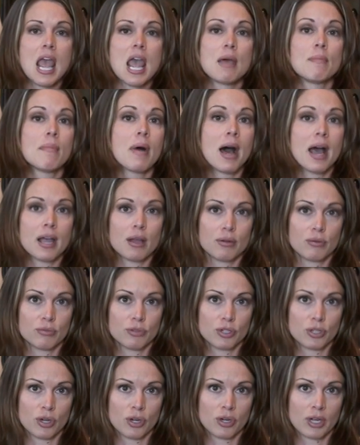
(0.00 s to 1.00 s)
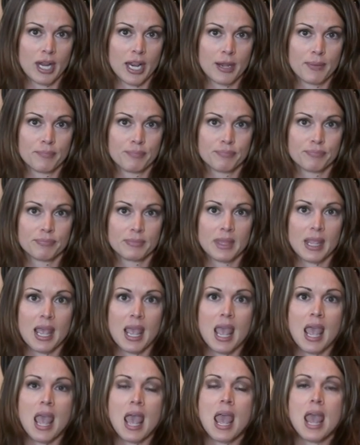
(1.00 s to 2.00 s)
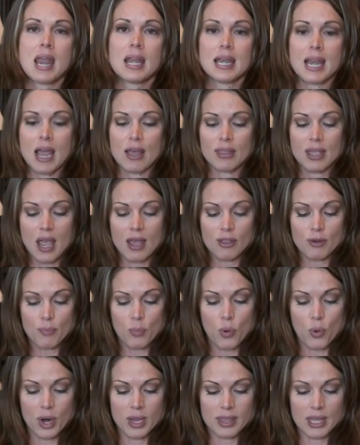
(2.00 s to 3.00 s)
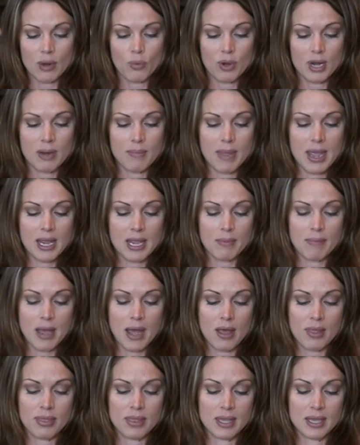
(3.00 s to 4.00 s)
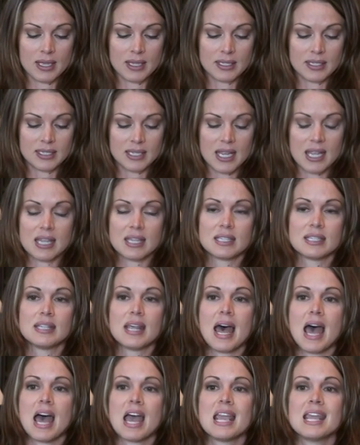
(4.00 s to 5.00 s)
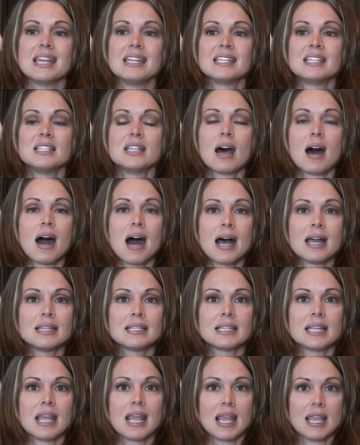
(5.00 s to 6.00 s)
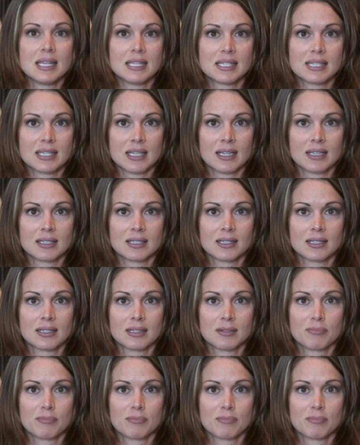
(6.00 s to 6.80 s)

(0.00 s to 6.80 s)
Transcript: in my own journey. Now, the other point that I want to make about this is that it is not instant